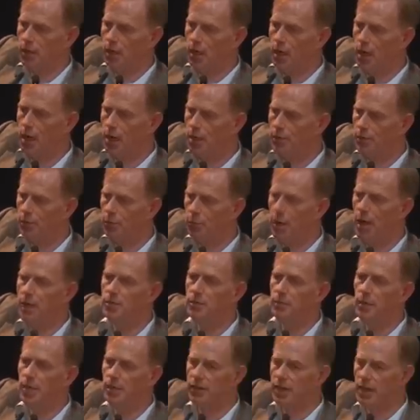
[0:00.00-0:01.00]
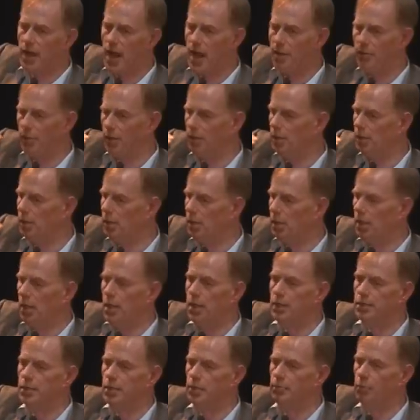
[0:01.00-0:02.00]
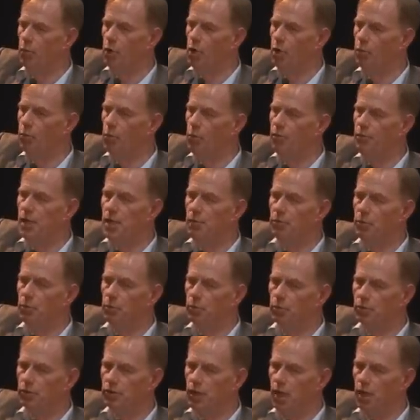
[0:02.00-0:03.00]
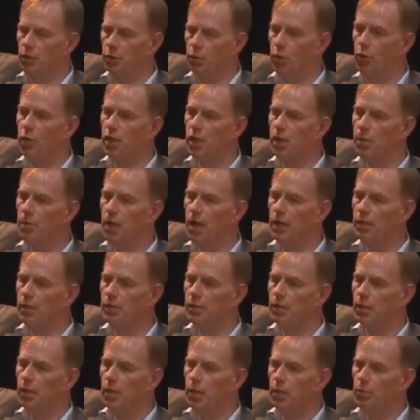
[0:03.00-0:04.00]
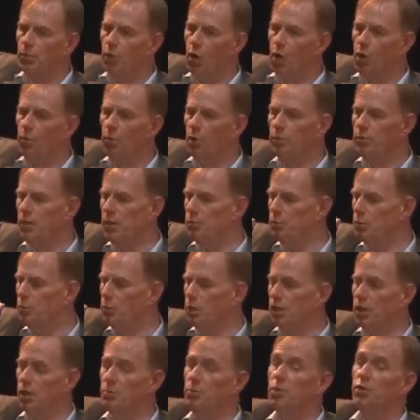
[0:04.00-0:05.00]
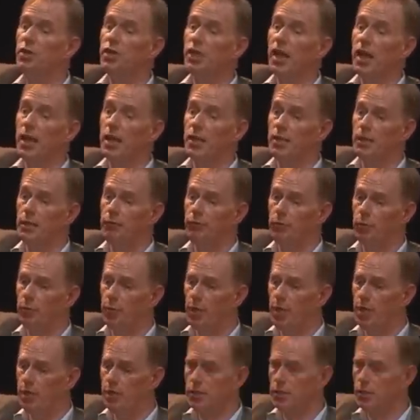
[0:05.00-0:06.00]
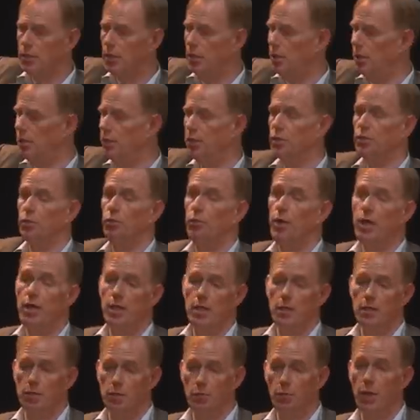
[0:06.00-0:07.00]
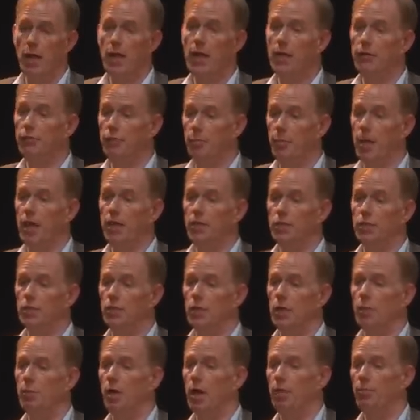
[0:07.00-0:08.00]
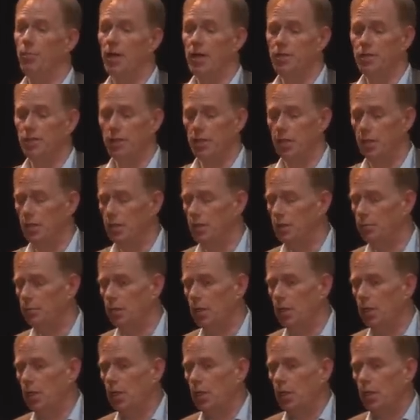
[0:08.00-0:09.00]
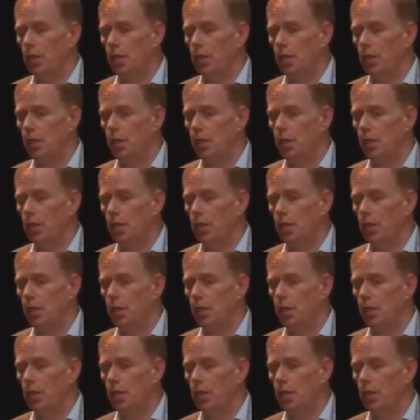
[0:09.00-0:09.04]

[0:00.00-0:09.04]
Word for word: And the way to make that happen is that more and more people will start talking about it, more and more people will communicate in different ways. There's already great information about basic income.